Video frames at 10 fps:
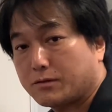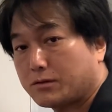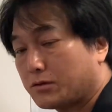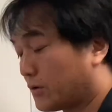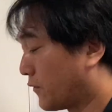
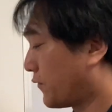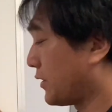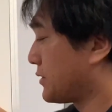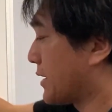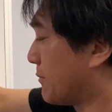So, for
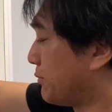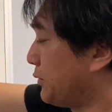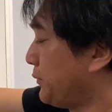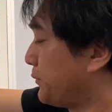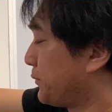example,
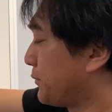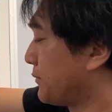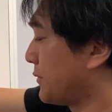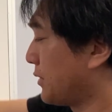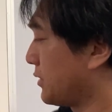
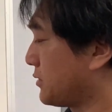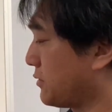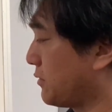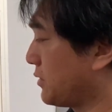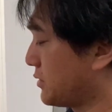let's
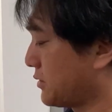do this.